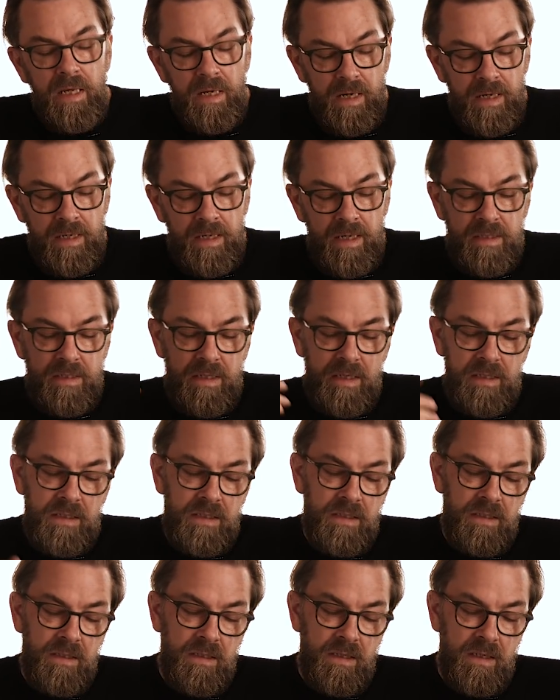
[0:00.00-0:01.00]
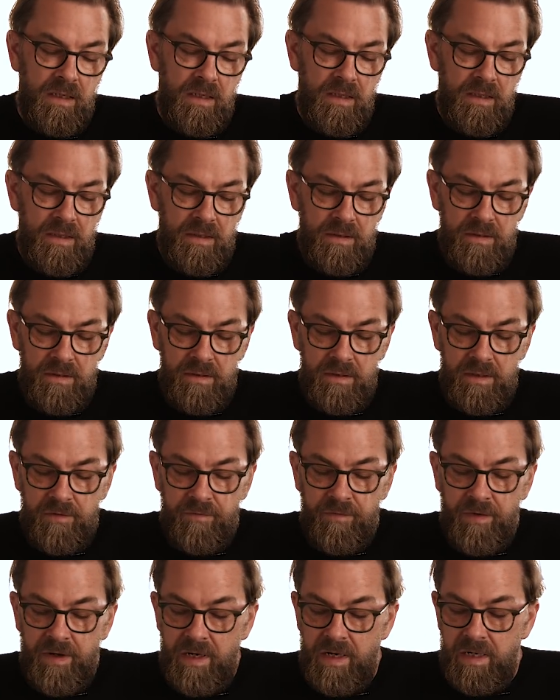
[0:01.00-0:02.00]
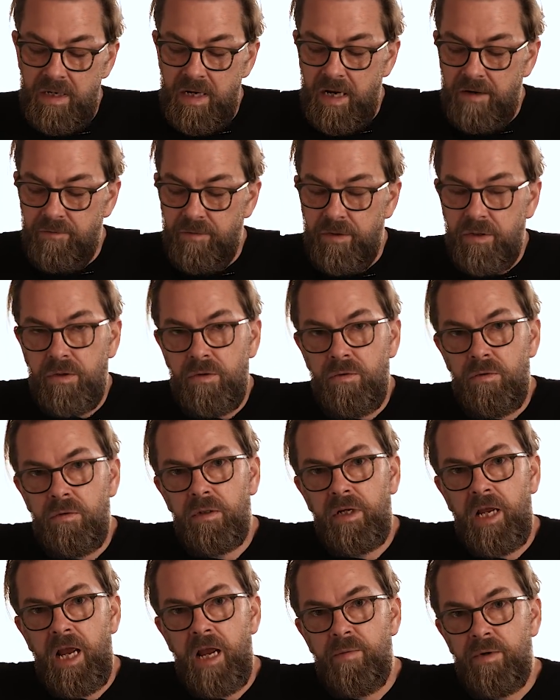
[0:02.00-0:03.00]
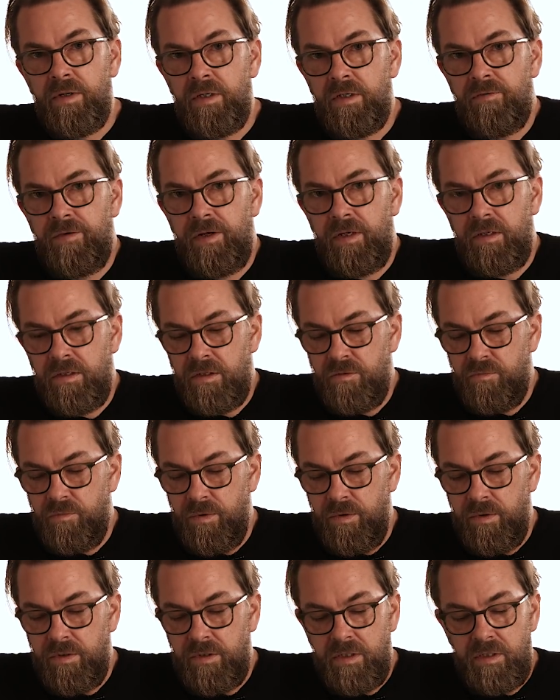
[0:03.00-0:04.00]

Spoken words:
And that's actually the thing I like with the whole camera. This thing just works.